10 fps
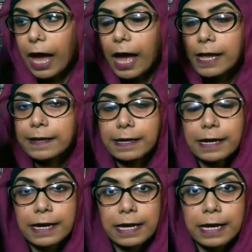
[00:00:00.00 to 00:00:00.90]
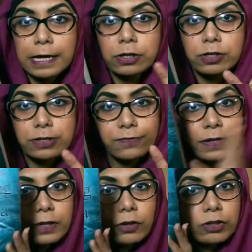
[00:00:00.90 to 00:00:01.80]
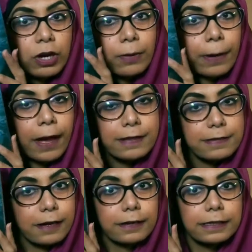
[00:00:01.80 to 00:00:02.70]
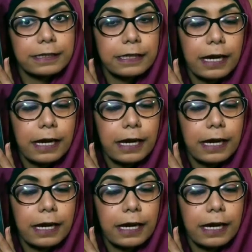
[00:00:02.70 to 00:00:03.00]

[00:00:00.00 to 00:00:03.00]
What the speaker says: and it does a really good job at tackling